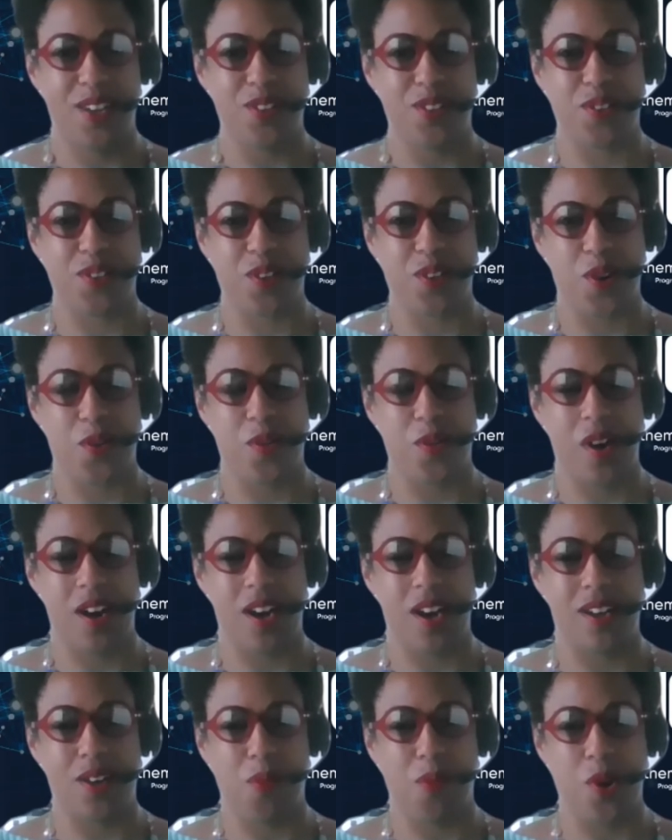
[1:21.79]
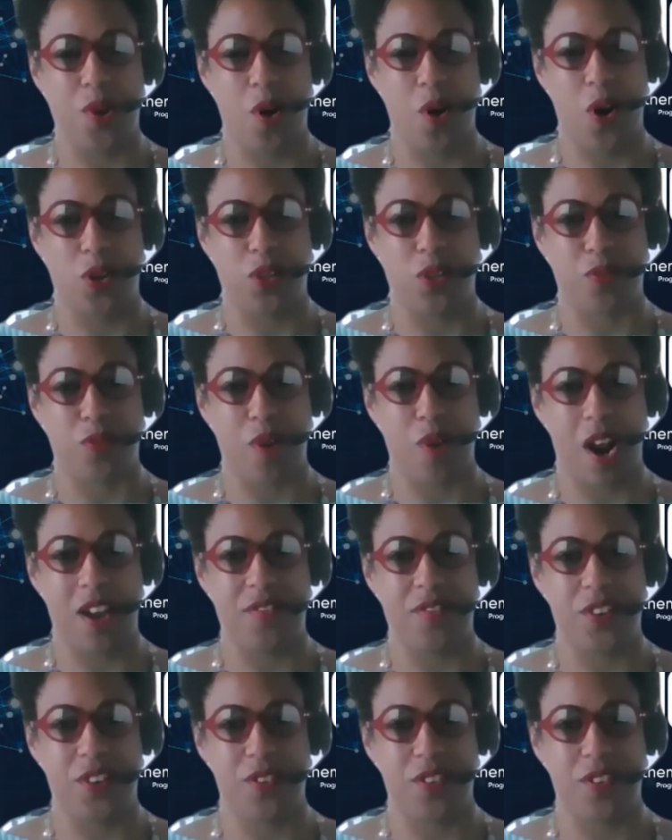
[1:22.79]
So uh, we all
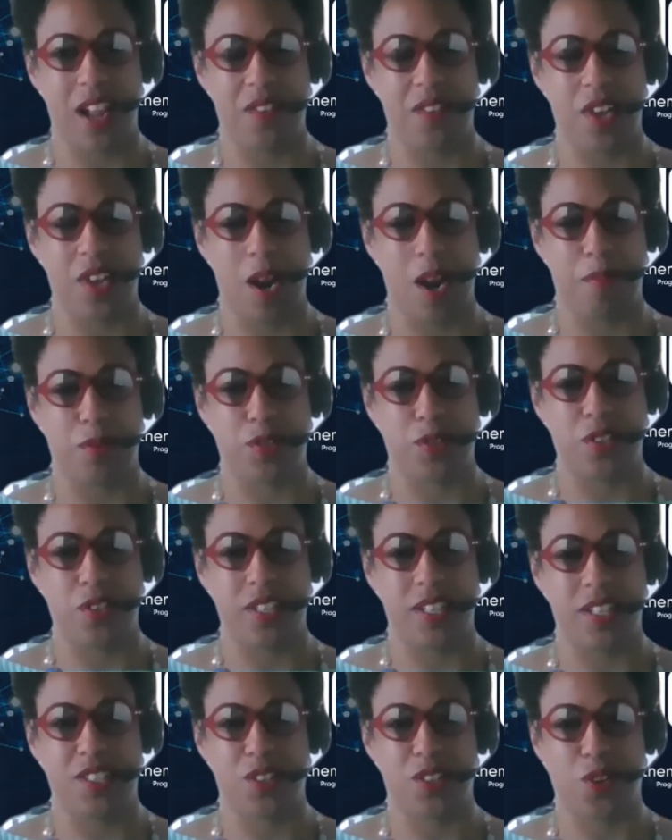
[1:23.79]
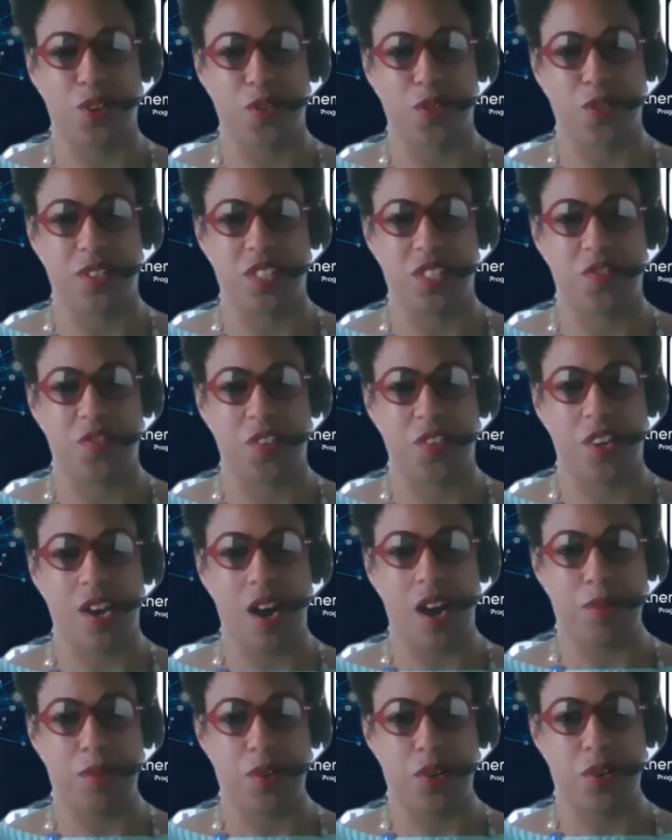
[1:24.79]
arrive here and have the opportunity to learn this
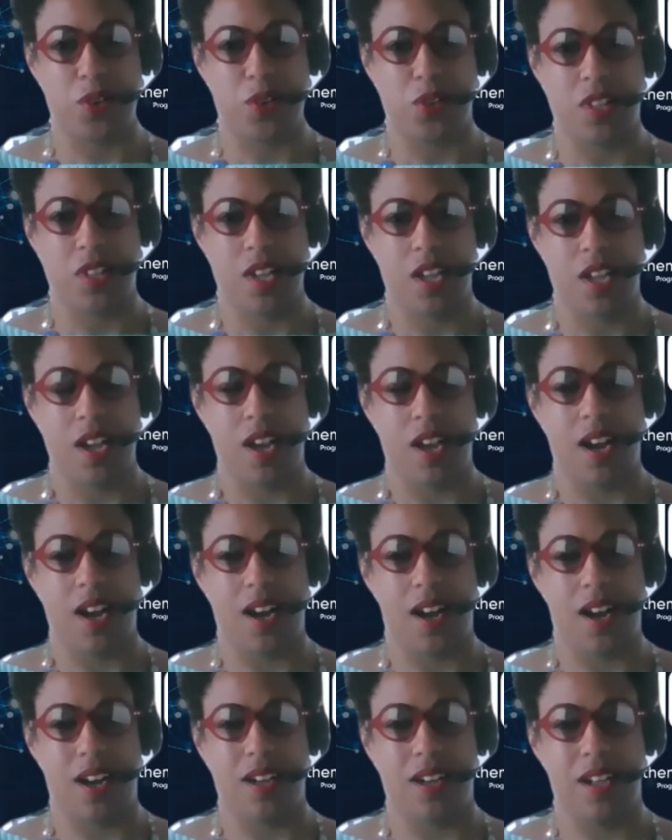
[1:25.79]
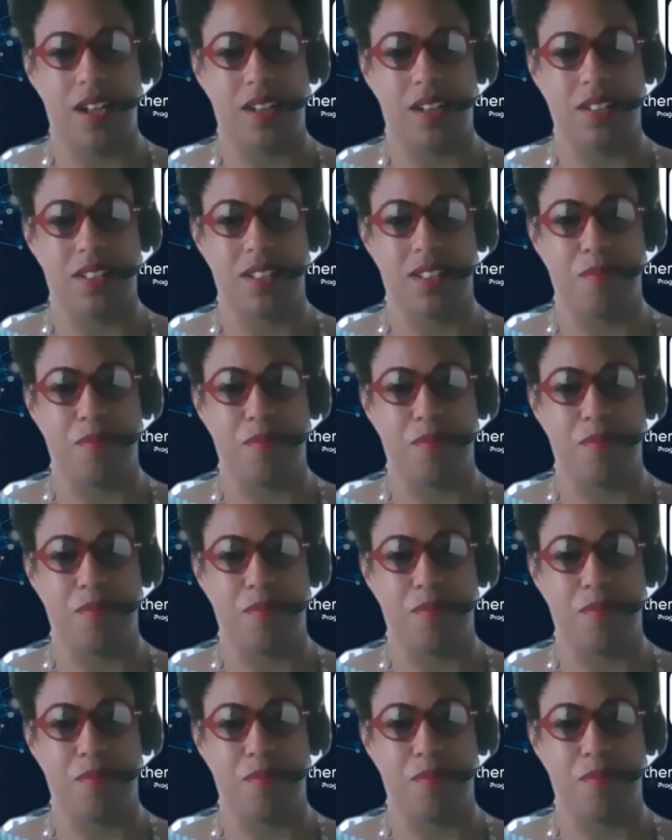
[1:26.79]
phenomenal uh,